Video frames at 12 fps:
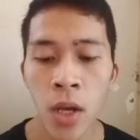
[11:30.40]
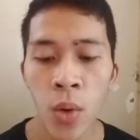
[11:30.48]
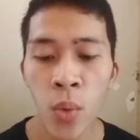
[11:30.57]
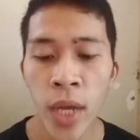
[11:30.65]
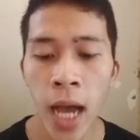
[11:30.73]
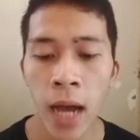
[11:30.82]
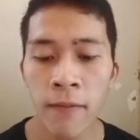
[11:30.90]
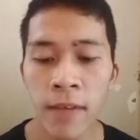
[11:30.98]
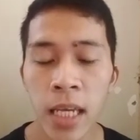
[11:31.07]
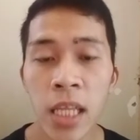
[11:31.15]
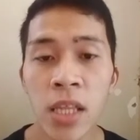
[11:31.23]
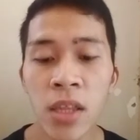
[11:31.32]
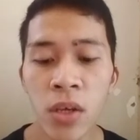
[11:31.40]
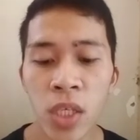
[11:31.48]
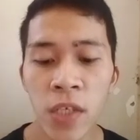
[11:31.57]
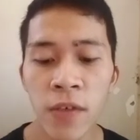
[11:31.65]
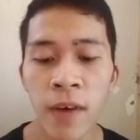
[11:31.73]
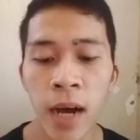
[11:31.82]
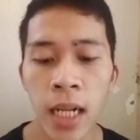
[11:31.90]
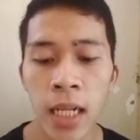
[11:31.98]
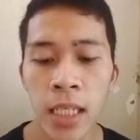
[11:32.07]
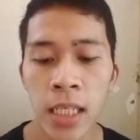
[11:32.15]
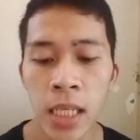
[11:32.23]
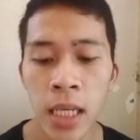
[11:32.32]
We have Indus
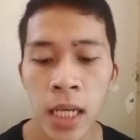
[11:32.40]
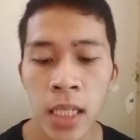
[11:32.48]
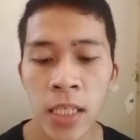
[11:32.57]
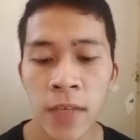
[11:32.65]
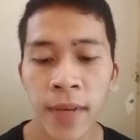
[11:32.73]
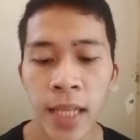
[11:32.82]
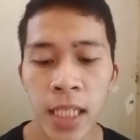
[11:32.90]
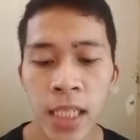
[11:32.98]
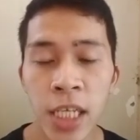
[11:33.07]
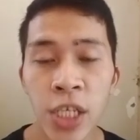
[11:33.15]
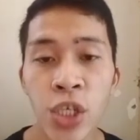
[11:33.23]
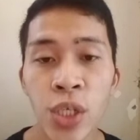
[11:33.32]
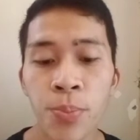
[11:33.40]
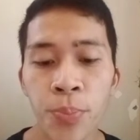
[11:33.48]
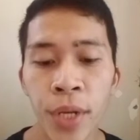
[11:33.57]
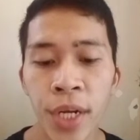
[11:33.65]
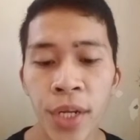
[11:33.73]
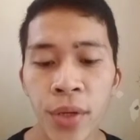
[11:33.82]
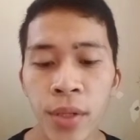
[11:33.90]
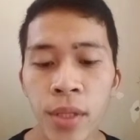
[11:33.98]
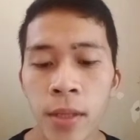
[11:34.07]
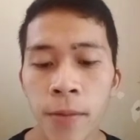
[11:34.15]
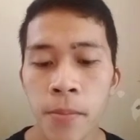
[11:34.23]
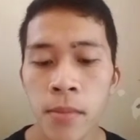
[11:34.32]
Valley Civilization
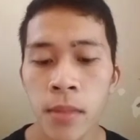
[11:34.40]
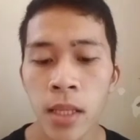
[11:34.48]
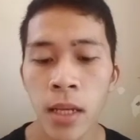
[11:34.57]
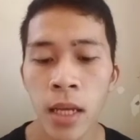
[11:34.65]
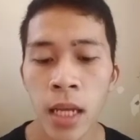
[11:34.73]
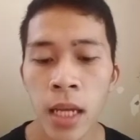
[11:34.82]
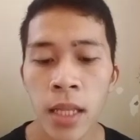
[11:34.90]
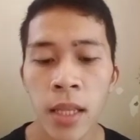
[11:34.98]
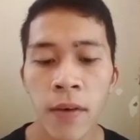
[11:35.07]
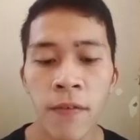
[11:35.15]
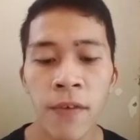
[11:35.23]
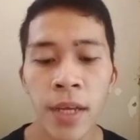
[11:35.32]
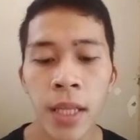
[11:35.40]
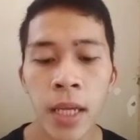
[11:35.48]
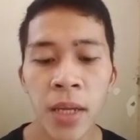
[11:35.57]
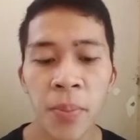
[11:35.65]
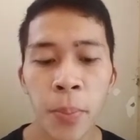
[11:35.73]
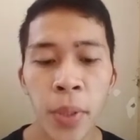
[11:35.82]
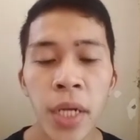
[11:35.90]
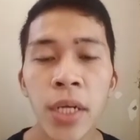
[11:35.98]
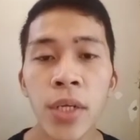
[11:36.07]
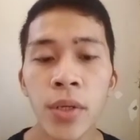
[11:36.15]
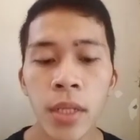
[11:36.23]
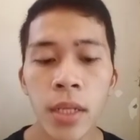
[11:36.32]
period, the Vedic
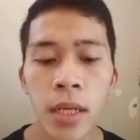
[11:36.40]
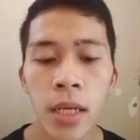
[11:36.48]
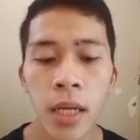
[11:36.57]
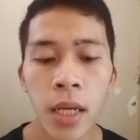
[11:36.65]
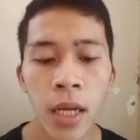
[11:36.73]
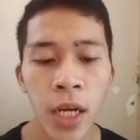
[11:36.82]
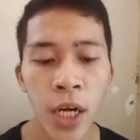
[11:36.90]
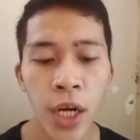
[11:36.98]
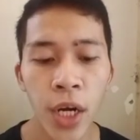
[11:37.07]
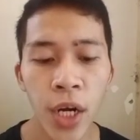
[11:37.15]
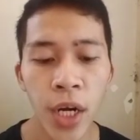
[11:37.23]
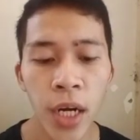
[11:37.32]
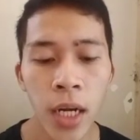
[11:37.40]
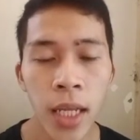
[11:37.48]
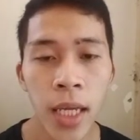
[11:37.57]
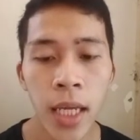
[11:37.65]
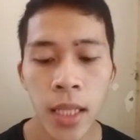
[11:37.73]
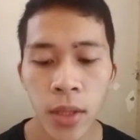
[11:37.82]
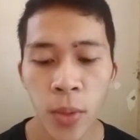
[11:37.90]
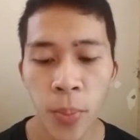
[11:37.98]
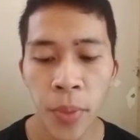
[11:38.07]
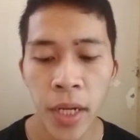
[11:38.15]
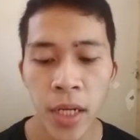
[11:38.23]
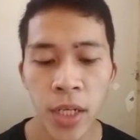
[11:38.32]
period, early Hindu
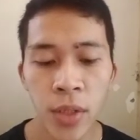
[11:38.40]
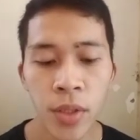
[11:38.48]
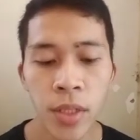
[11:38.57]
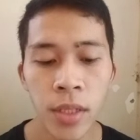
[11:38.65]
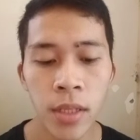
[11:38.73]
period,